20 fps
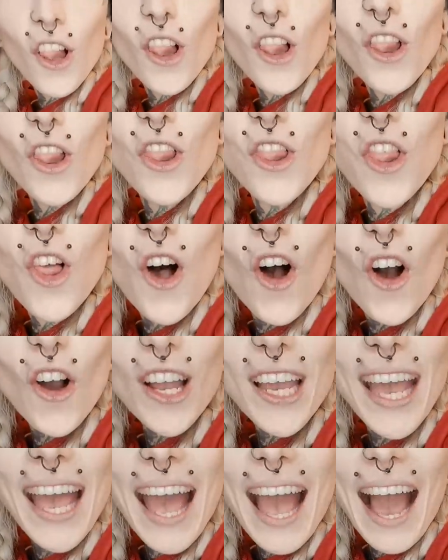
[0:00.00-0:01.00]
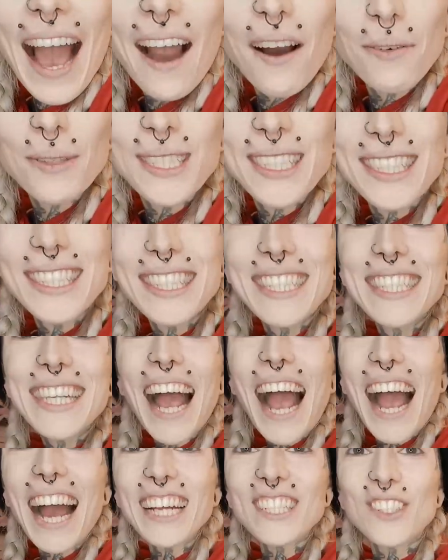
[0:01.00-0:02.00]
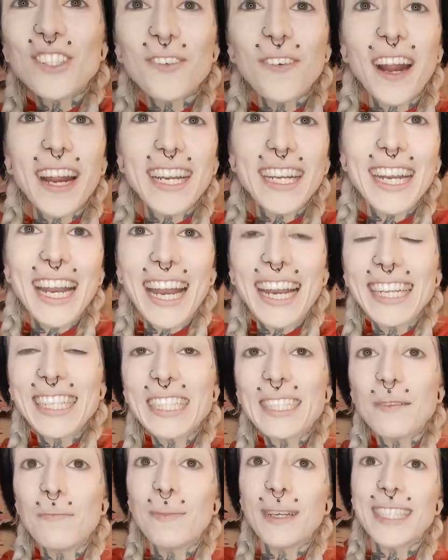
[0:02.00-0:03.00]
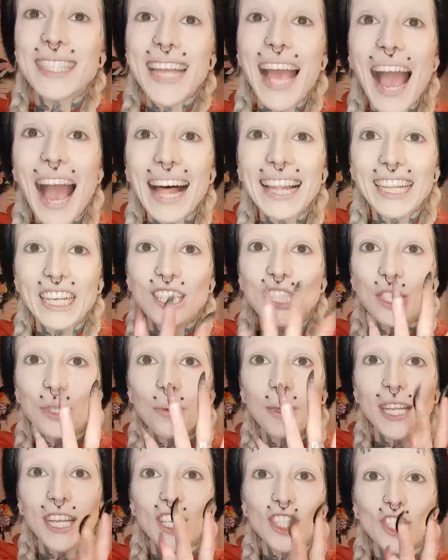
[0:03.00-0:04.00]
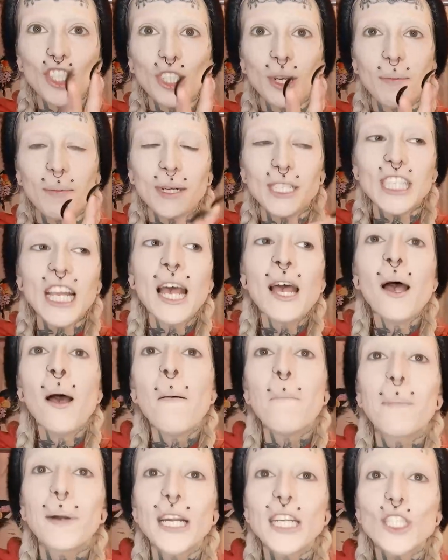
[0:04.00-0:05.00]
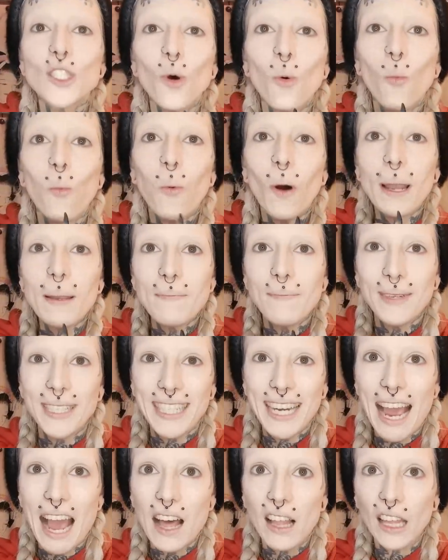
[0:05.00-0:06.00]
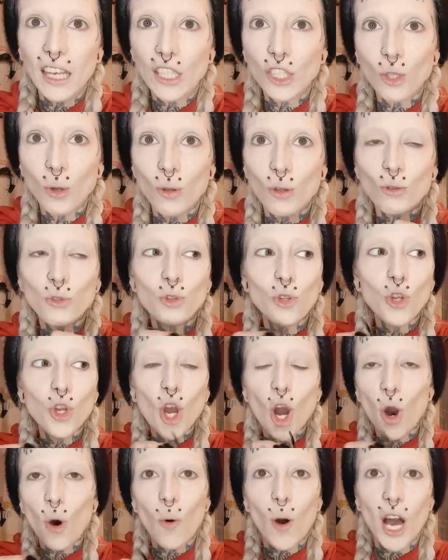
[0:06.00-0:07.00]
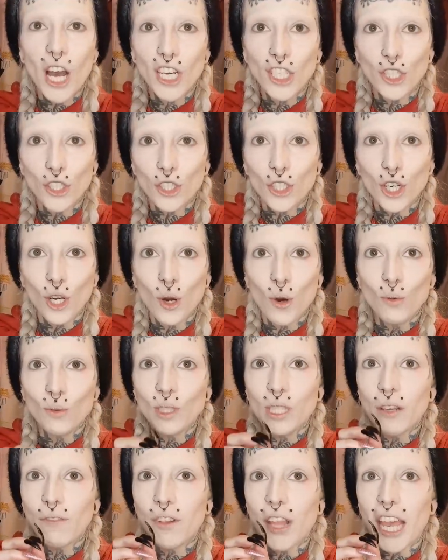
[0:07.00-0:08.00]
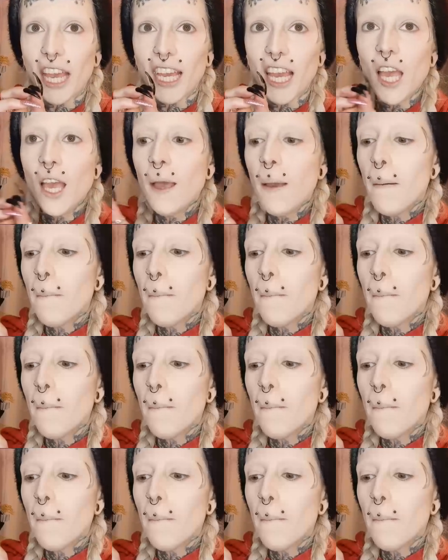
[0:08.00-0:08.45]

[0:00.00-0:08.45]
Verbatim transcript: Look how saturated and it's a metallic so it like shimmers but it's a white metallic so there's no undertones of like